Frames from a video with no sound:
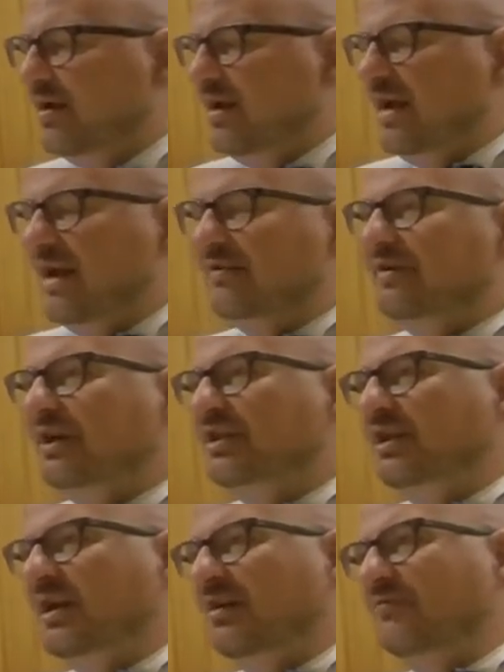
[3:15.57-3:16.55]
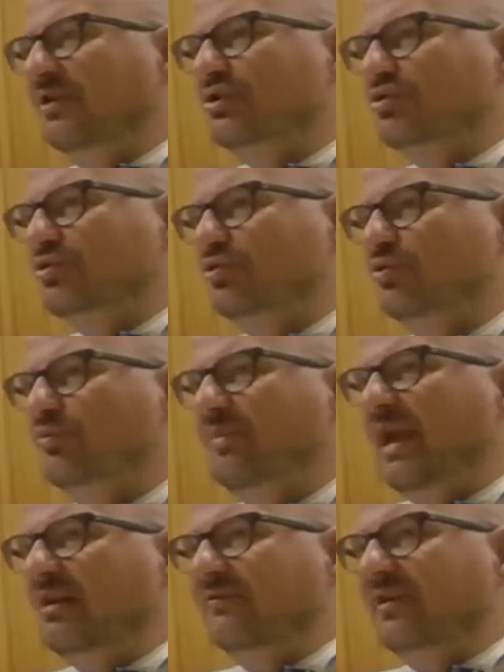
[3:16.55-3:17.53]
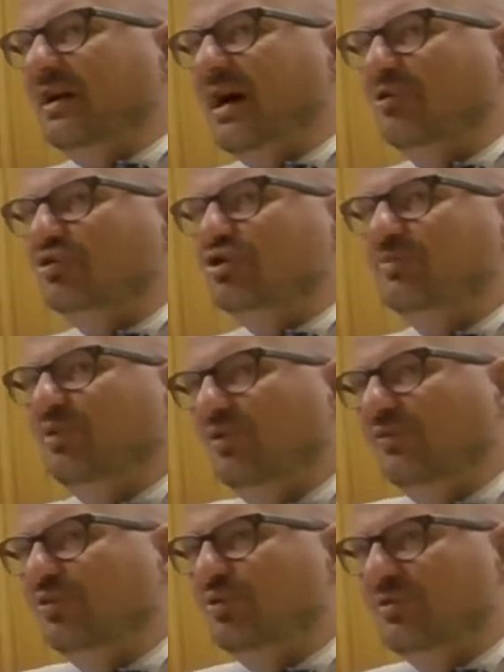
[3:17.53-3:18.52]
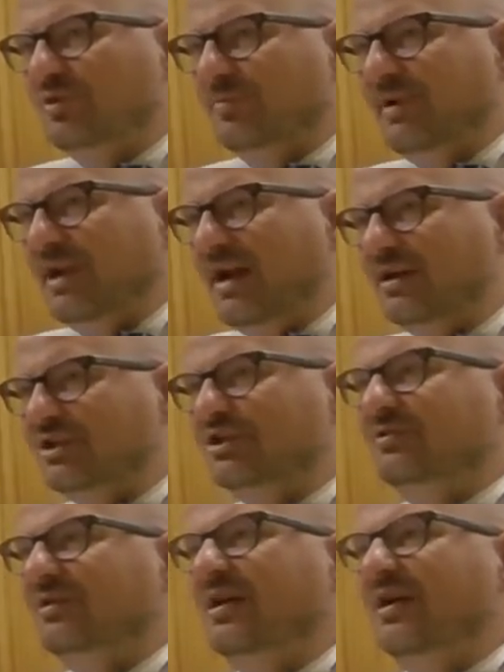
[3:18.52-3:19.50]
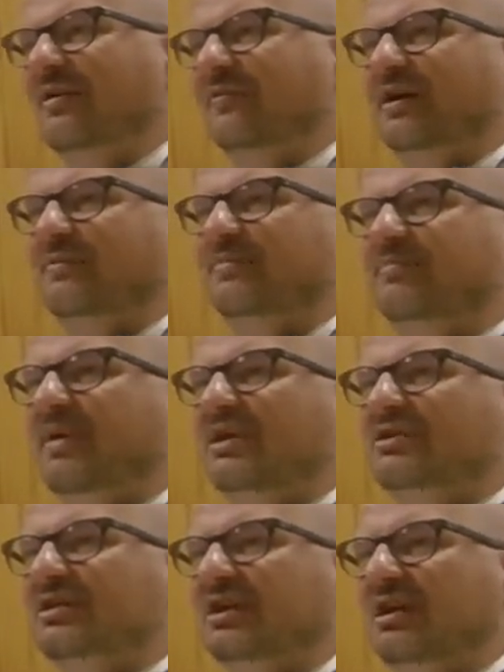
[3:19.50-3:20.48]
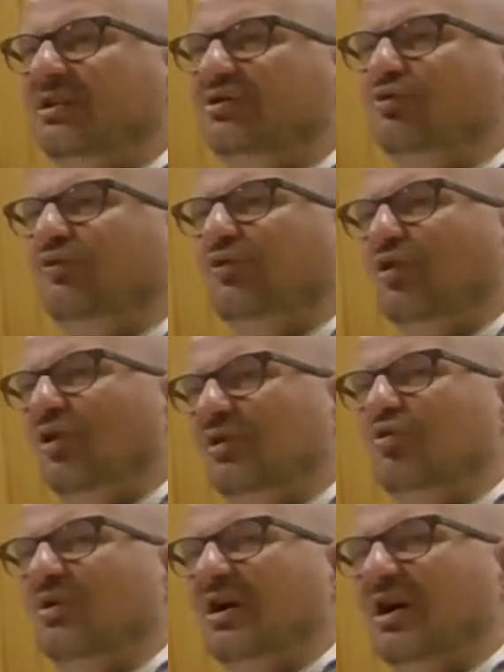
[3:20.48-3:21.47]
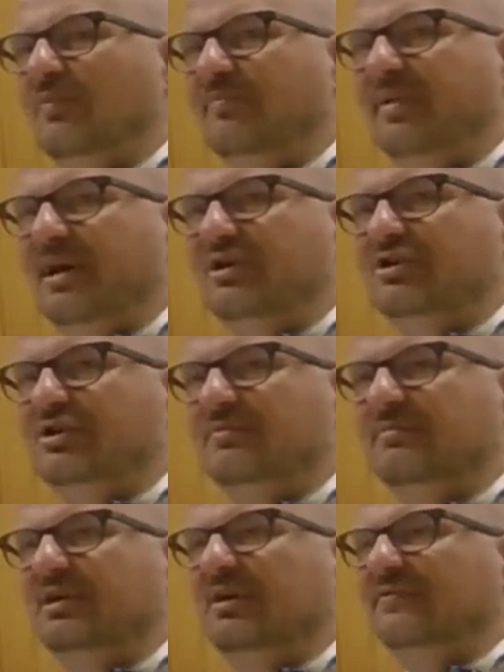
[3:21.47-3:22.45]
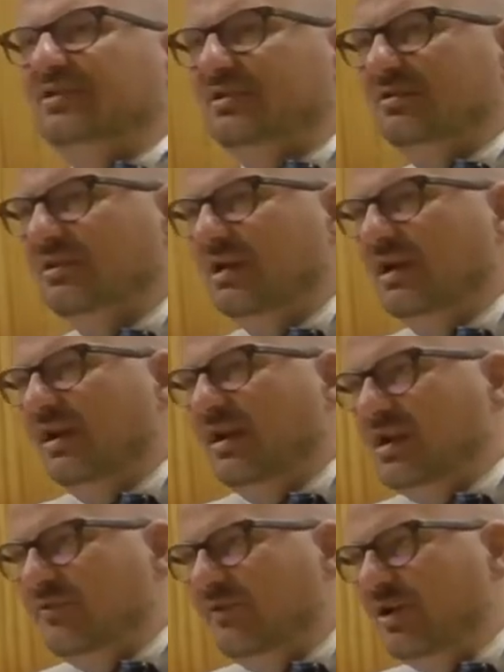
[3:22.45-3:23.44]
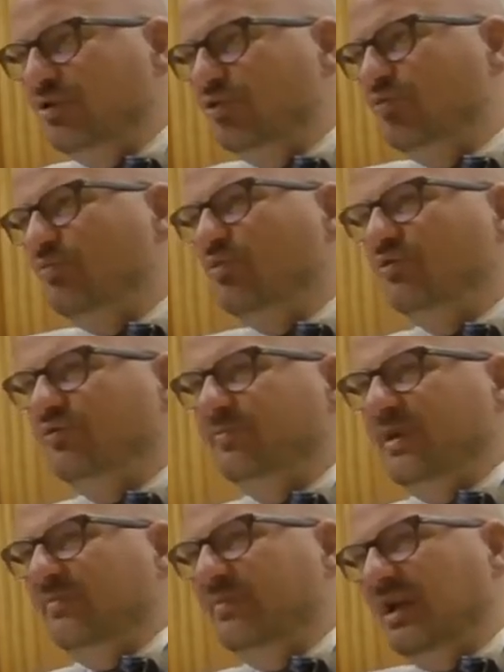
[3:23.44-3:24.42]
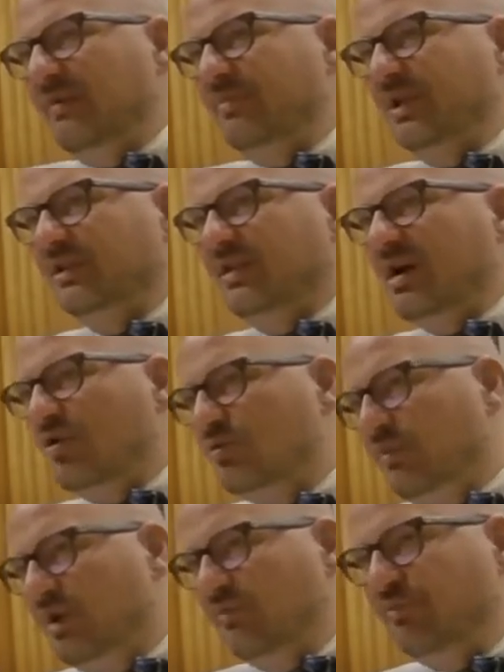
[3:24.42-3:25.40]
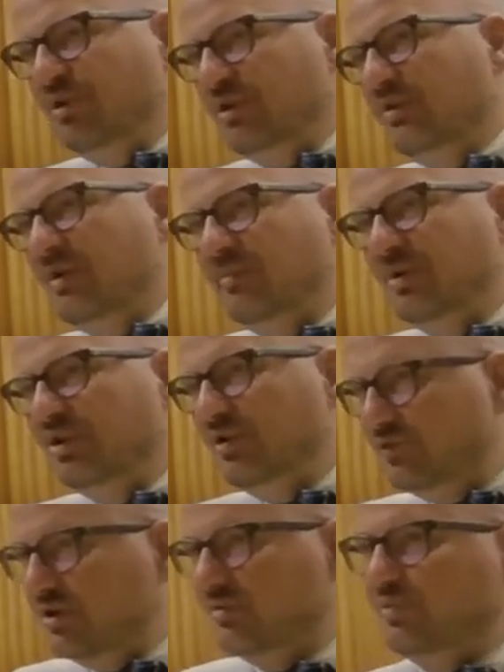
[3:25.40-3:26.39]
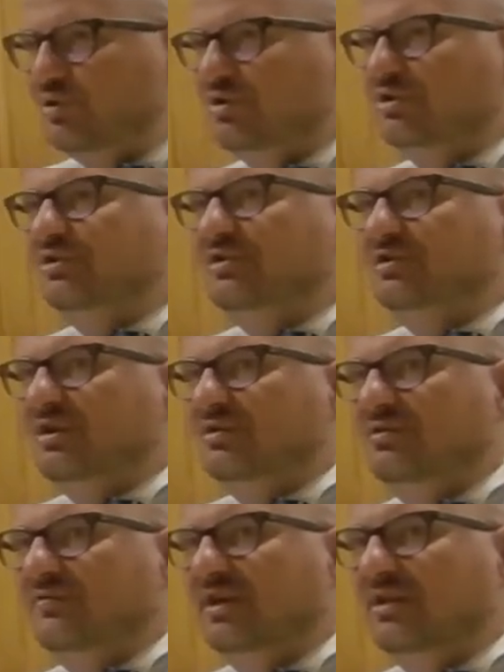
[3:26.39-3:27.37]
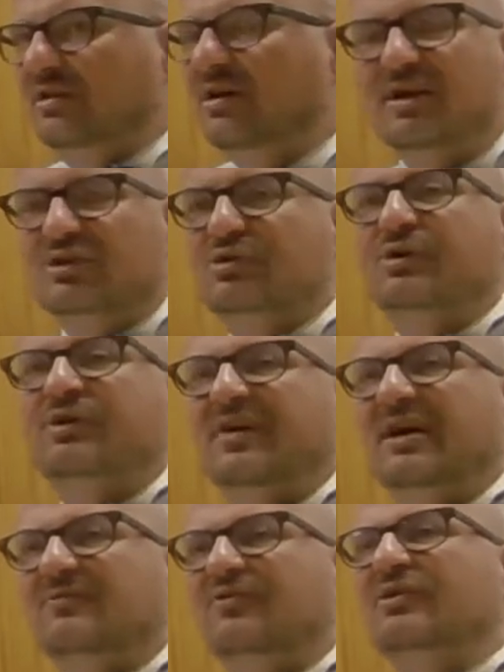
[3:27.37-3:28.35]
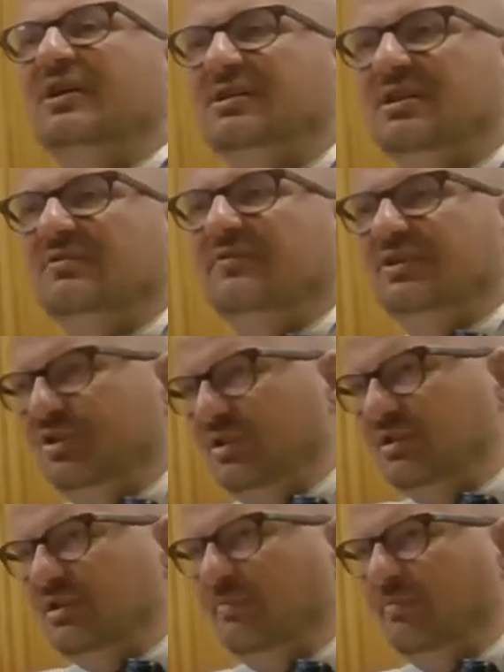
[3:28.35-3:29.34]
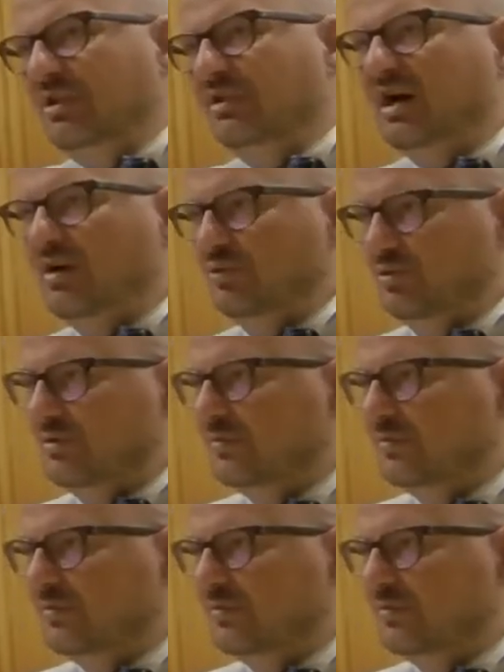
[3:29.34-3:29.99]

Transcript: And the idea was to make the couch move during traction, that basically you follow how patient breathes, and when you move maybe up and down, maybe a bit different positions as well. So in the end, for us, it was just up and down.